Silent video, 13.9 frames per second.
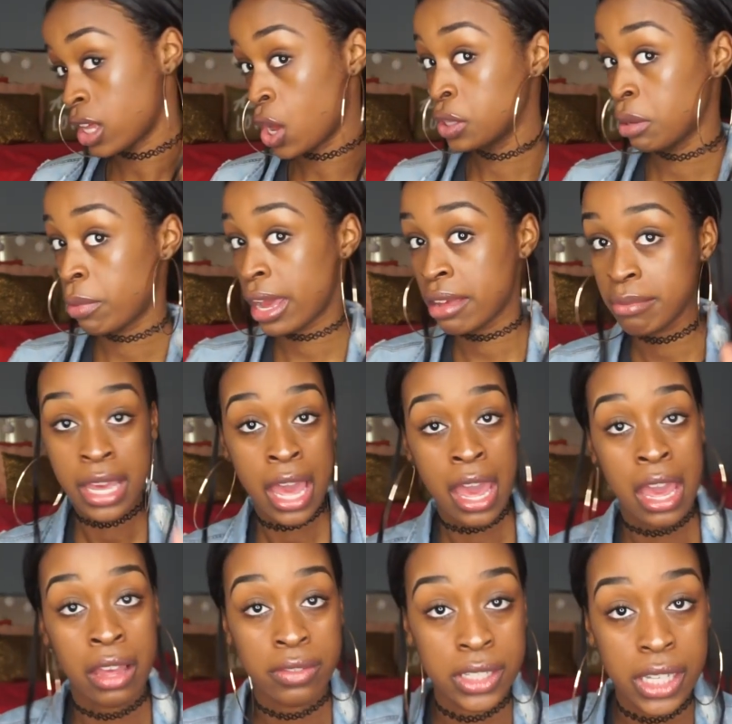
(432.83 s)
the only way it
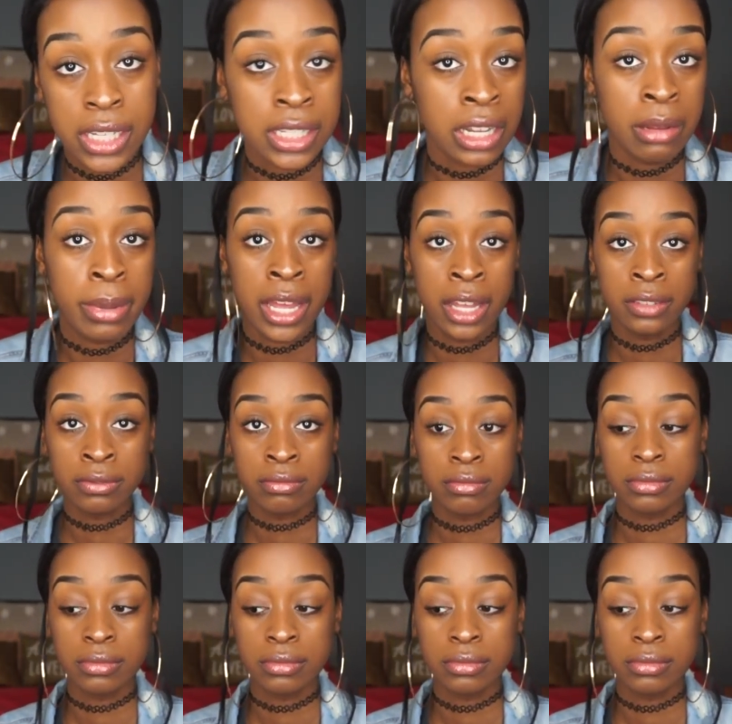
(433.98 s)
behaves, is in a bun.